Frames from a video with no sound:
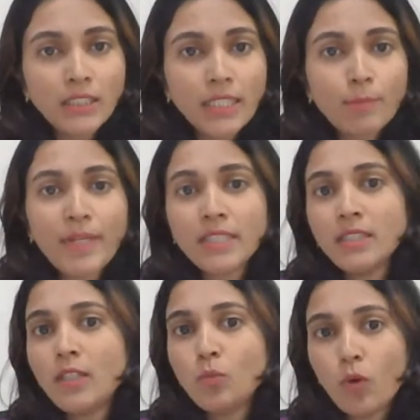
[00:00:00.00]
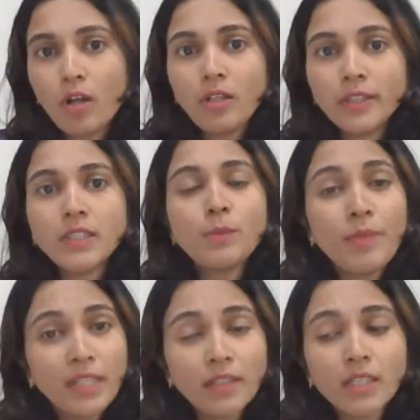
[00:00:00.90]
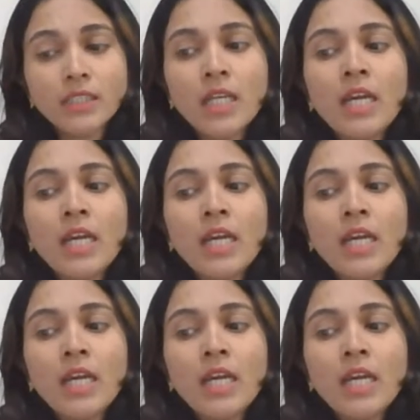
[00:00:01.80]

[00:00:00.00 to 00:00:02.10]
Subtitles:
They're present in walnuts, peanuts.